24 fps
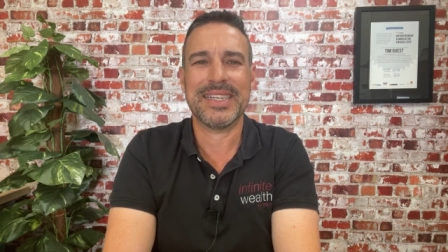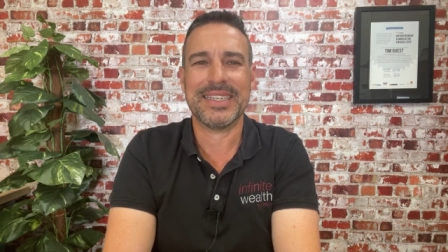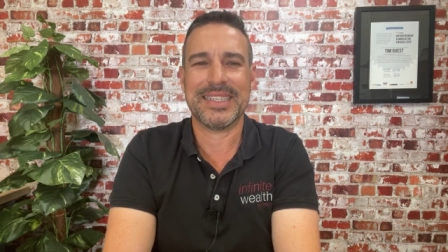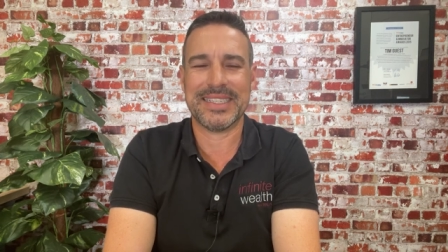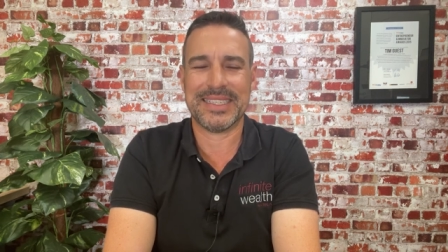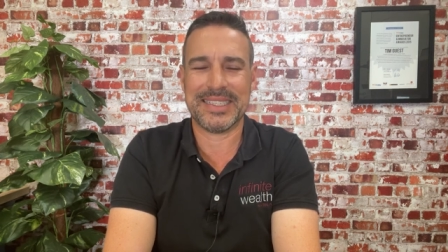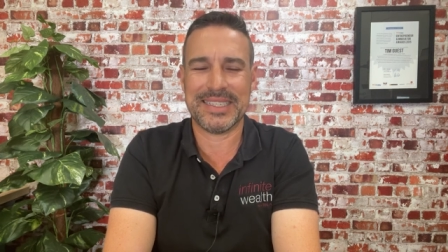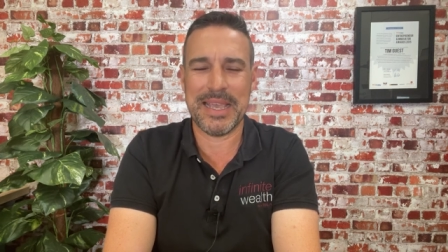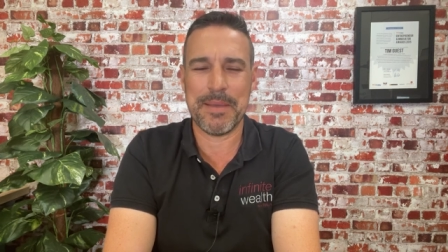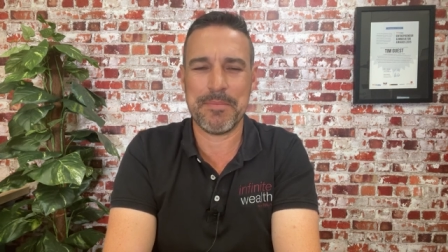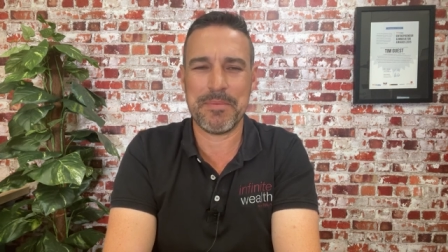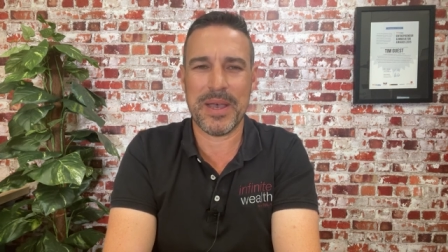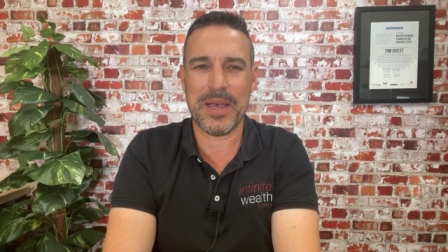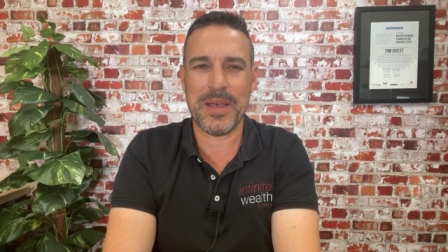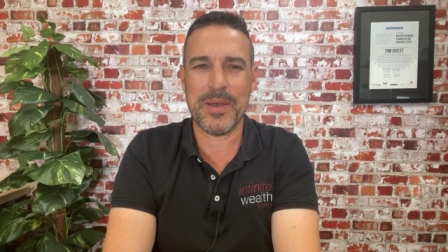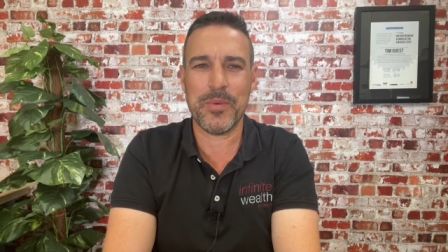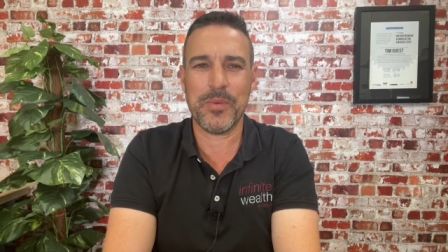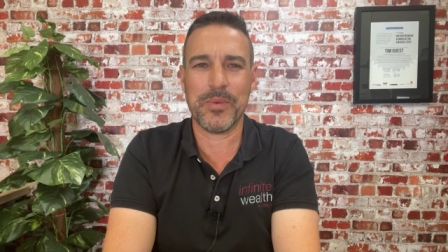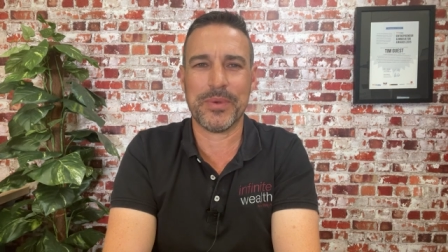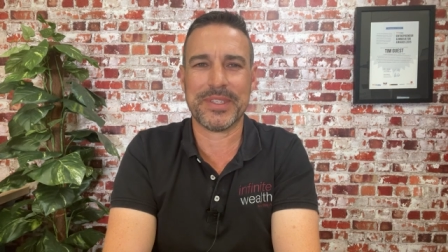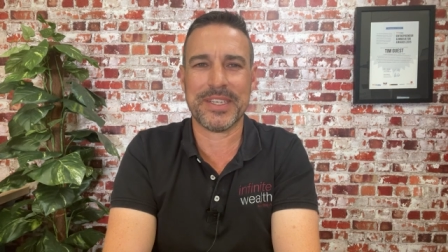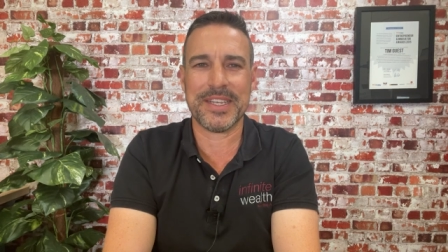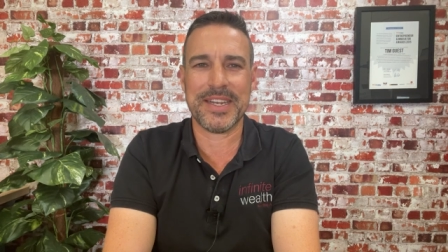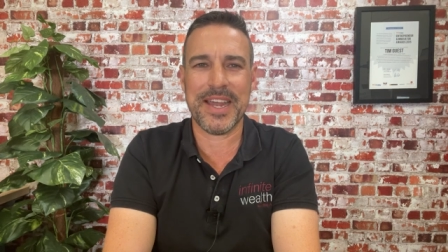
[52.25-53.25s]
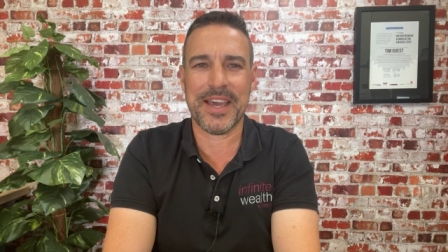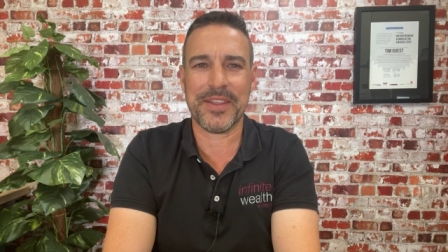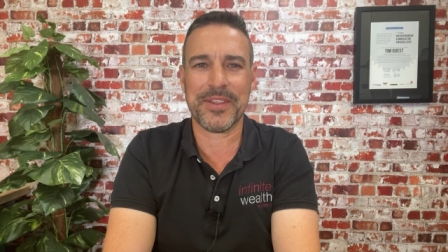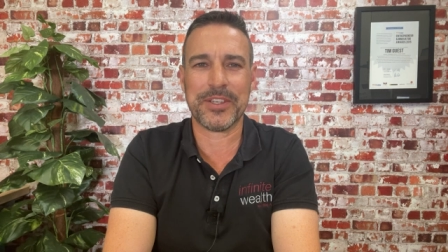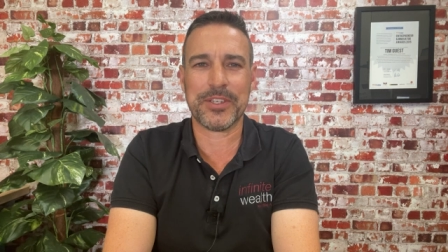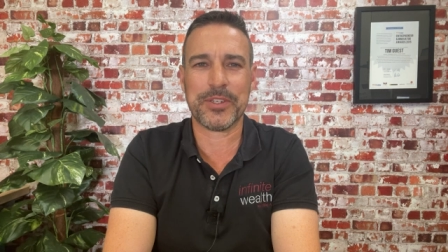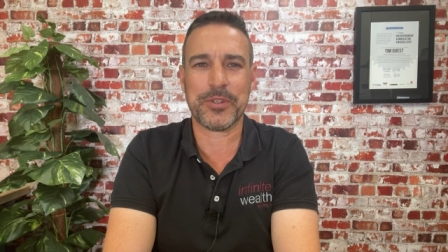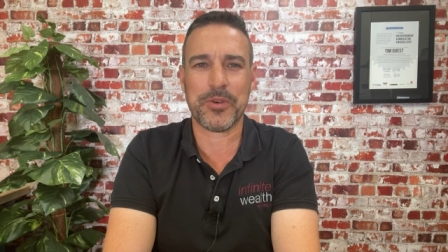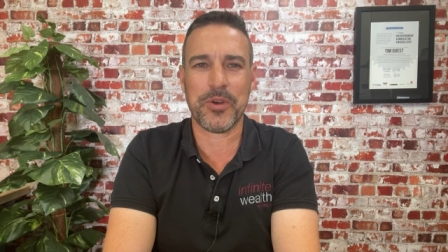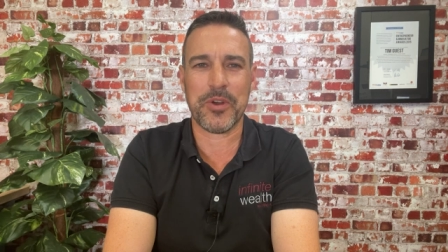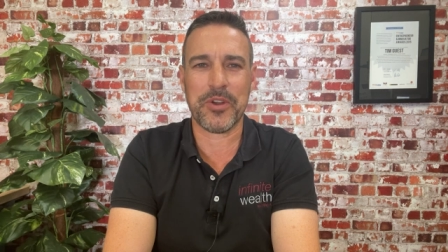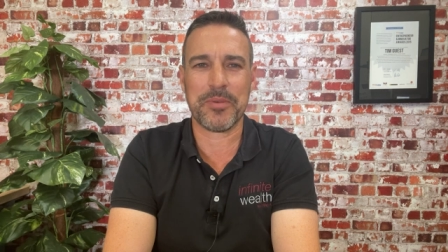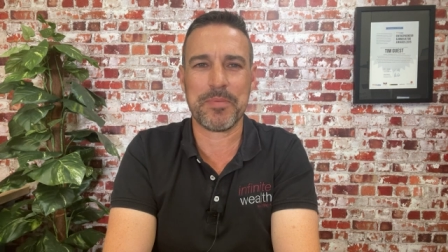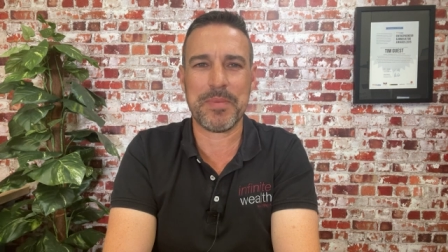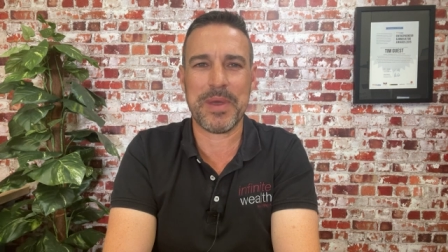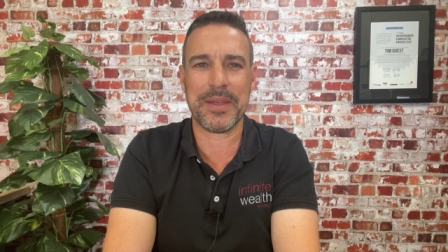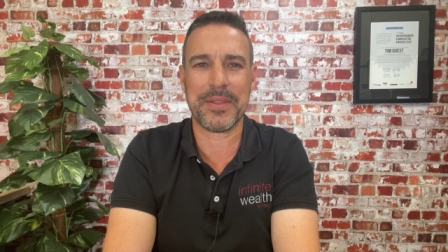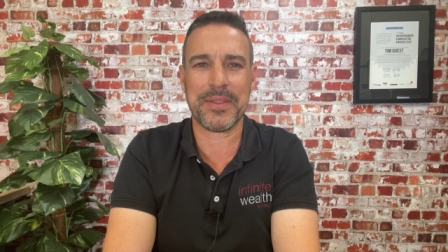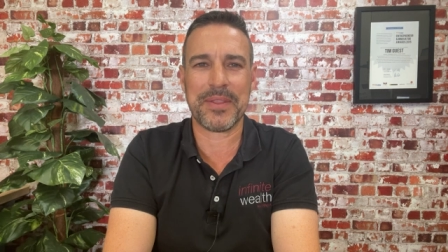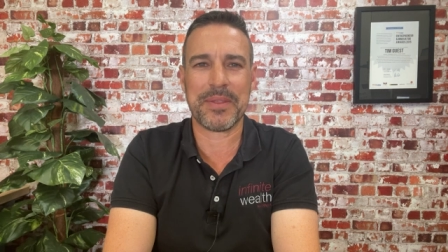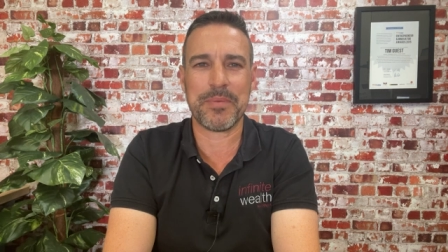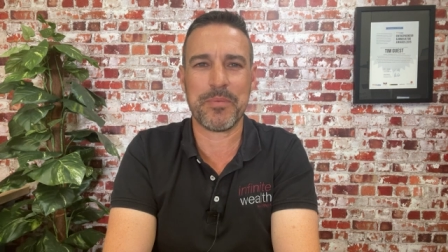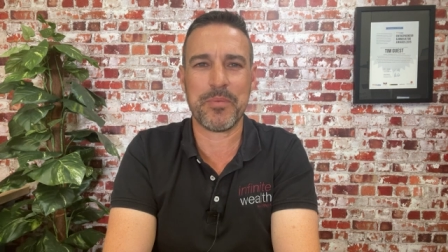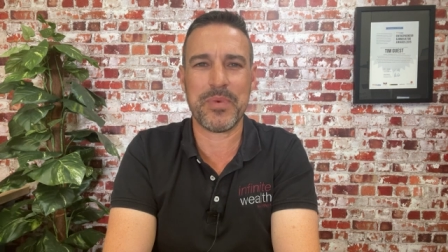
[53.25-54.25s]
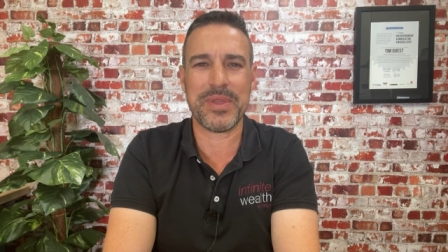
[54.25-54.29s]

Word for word: December was another strong month,